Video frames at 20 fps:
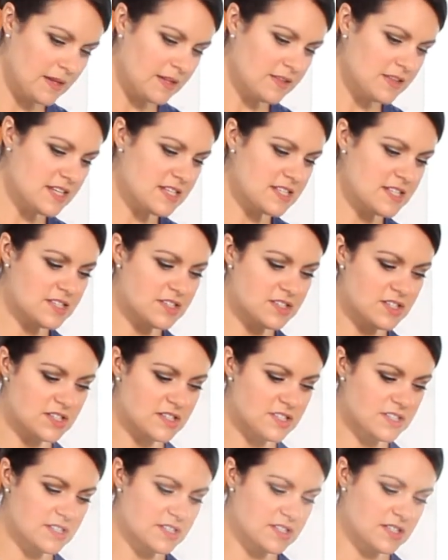This is
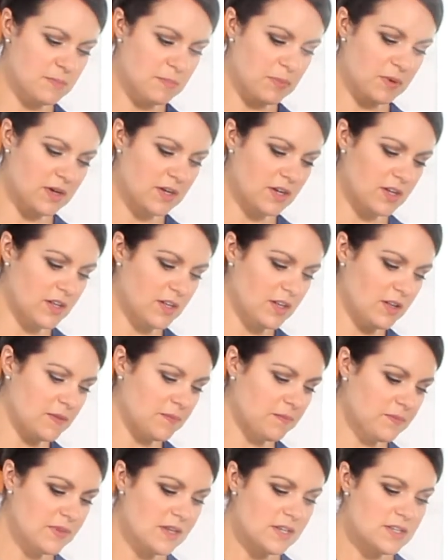just a typical
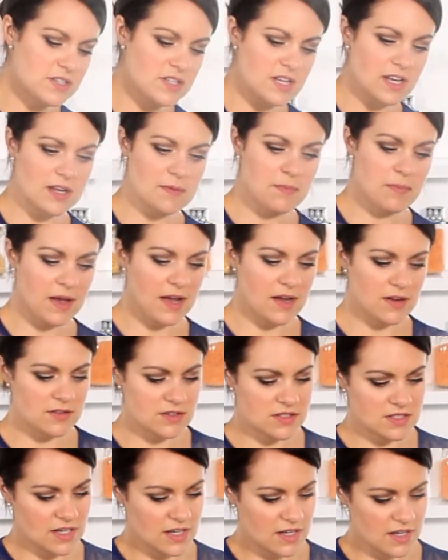chili
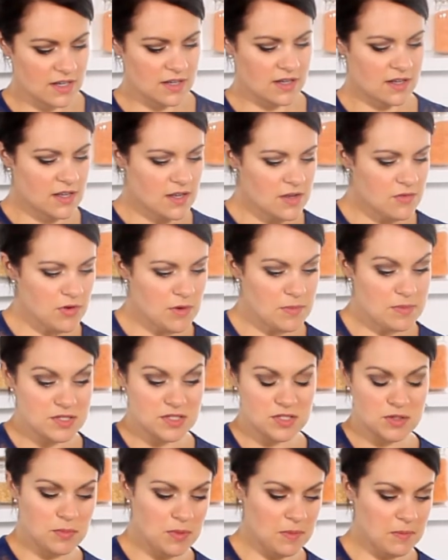powder from a
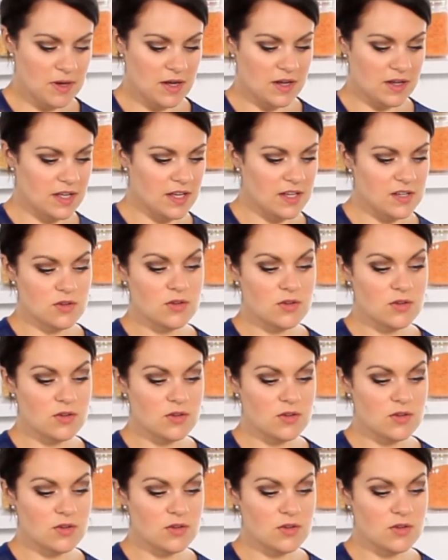supermarket.